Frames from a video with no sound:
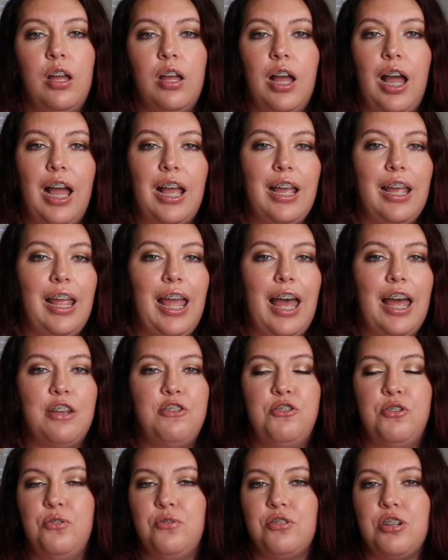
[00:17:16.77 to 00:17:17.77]
I had
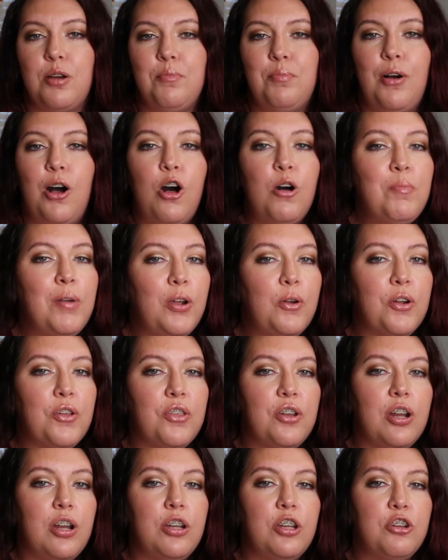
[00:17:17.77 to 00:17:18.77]
to stop all my
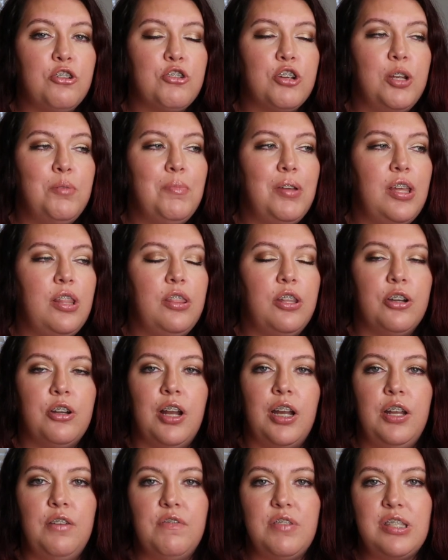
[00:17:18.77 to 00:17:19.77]
orthodontic treatment. They're
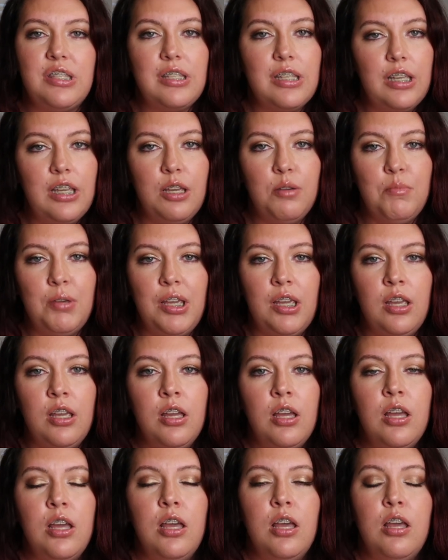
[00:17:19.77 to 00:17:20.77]
not even seeing
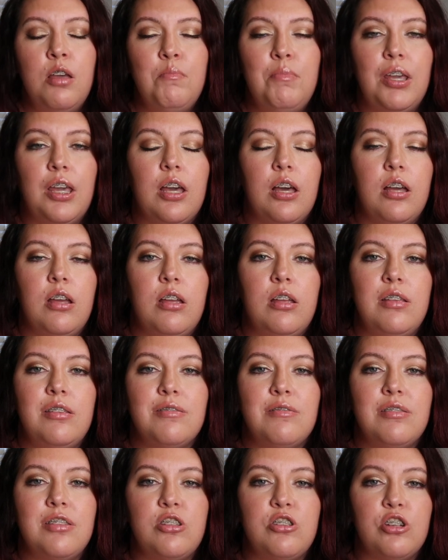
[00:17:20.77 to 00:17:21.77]
me
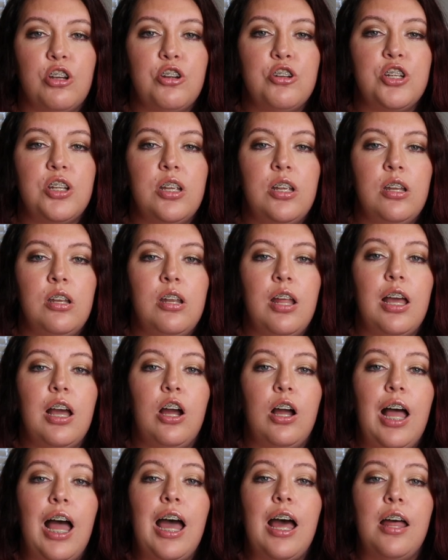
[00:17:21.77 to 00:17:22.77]
because the surgeon
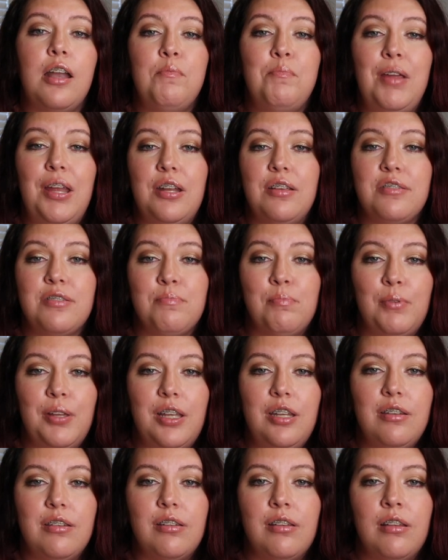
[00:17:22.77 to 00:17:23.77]
had made a
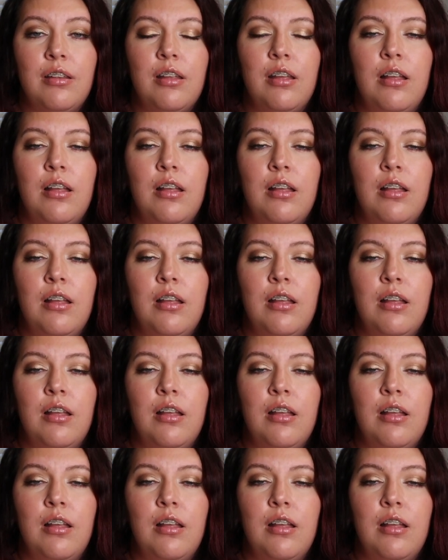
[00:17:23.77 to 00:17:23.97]
splint.